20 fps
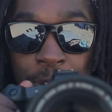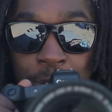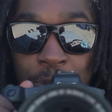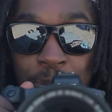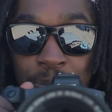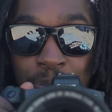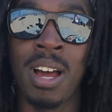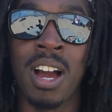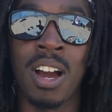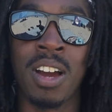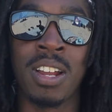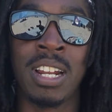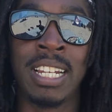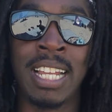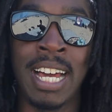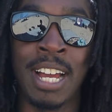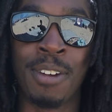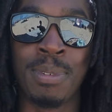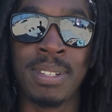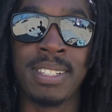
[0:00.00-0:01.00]
I'm not gonna
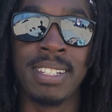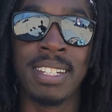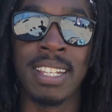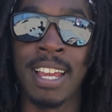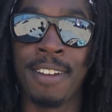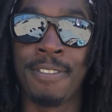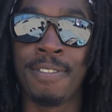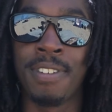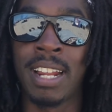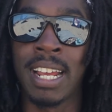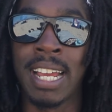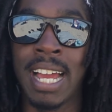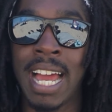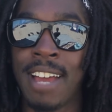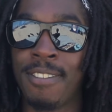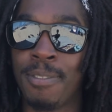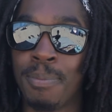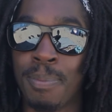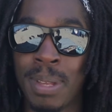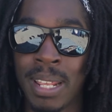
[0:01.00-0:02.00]
lie, recently I feel like I
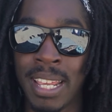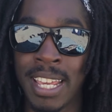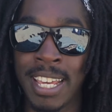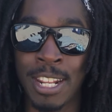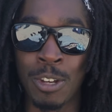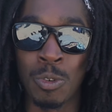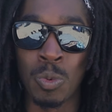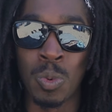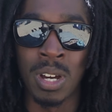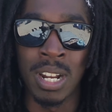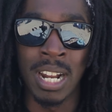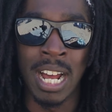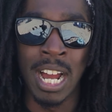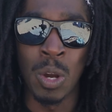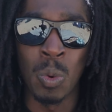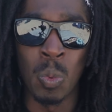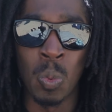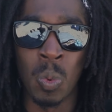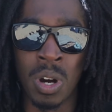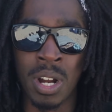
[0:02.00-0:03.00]
haven't been getting what
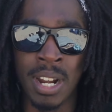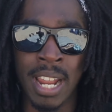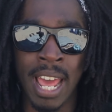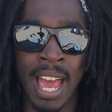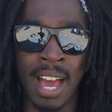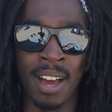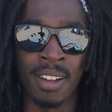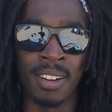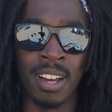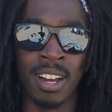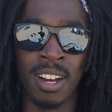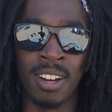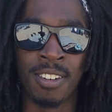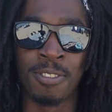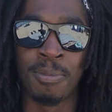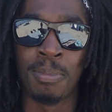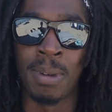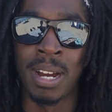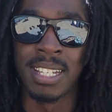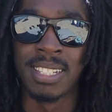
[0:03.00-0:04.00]
I want out
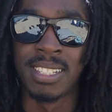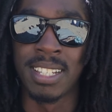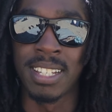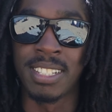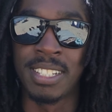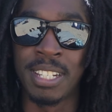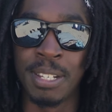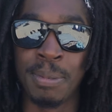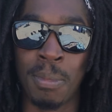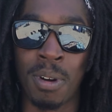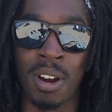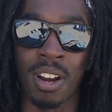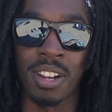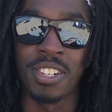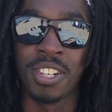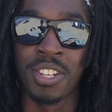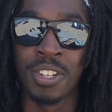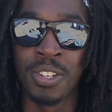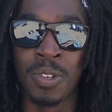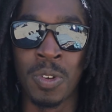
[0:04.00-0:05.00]
of my 6D Mark
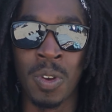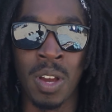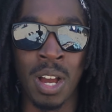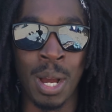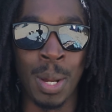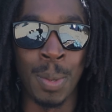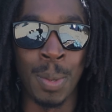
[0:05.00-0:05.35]
II.